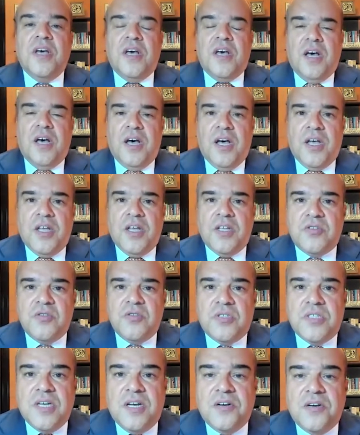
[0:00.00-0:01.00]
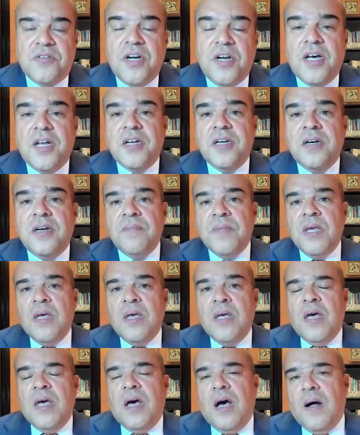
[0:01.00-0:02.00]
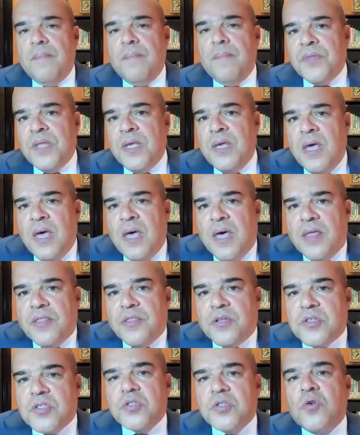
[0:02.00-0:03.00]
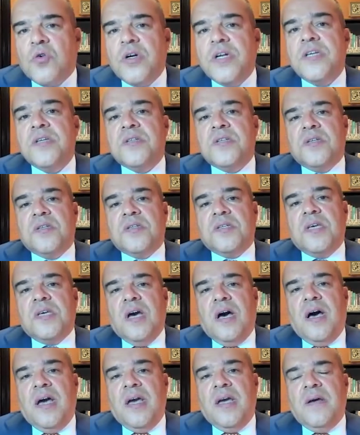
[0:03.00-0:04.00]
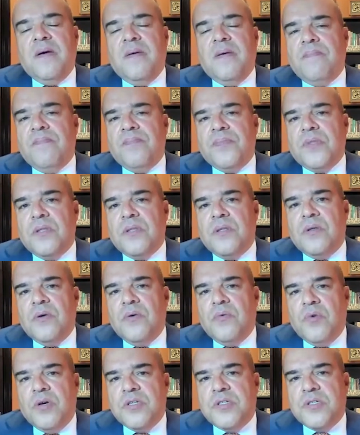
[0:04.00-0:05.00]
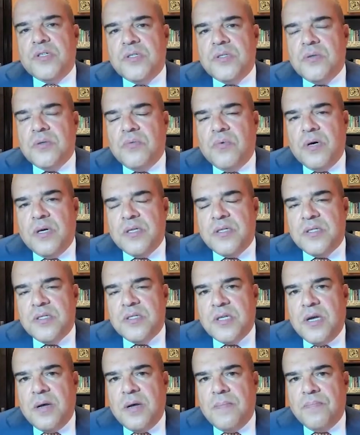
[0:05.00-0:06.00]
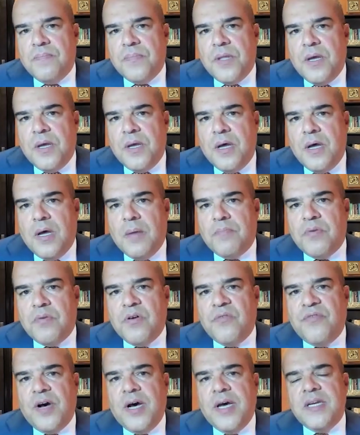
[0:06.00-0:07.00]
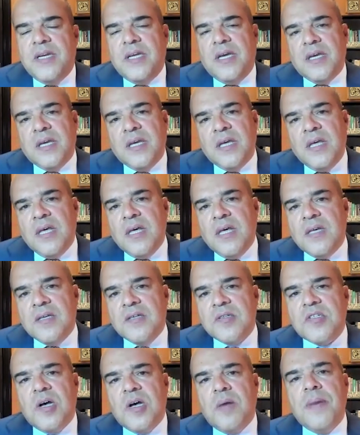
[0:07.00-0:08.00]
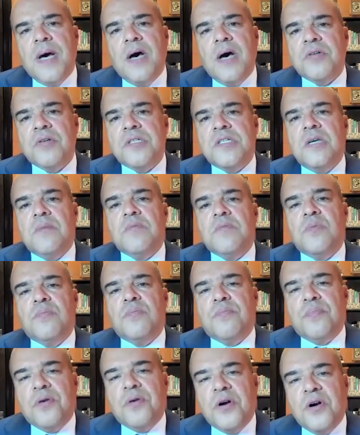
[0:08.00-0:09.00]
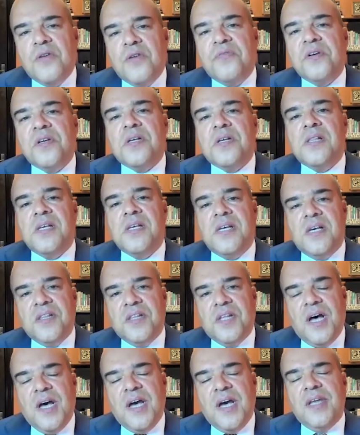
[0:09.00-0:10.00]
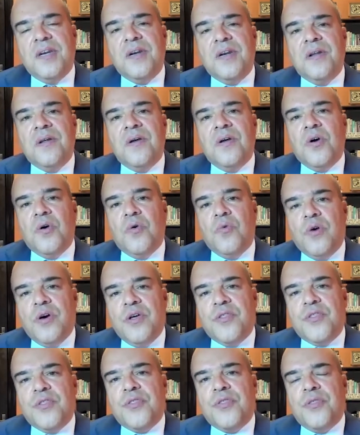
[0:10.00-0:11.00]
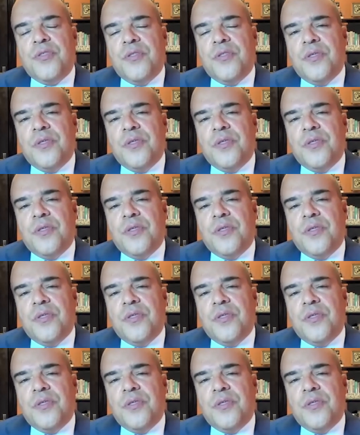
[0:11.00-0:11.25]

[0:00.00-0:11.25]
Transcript: to Tehran. Um, the stories this guy was providing somehow seemed to perfectly align with